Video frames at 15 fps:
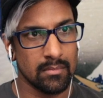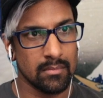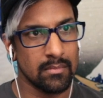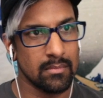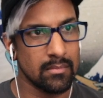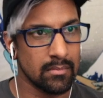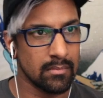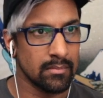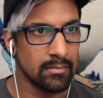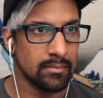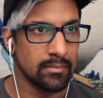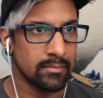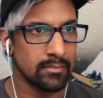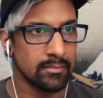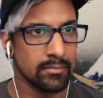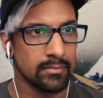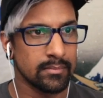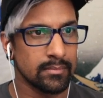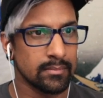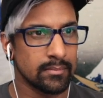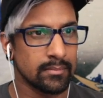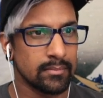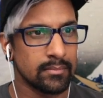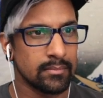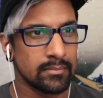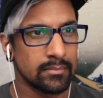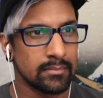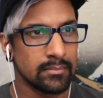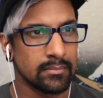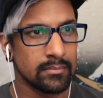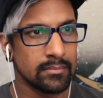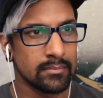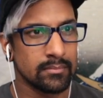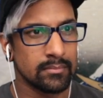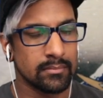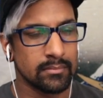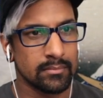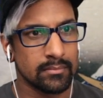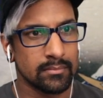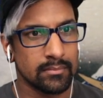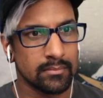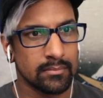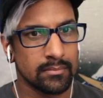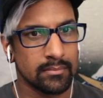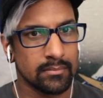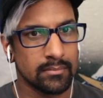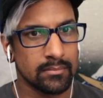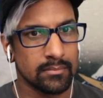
No words are spoken by the person on screen.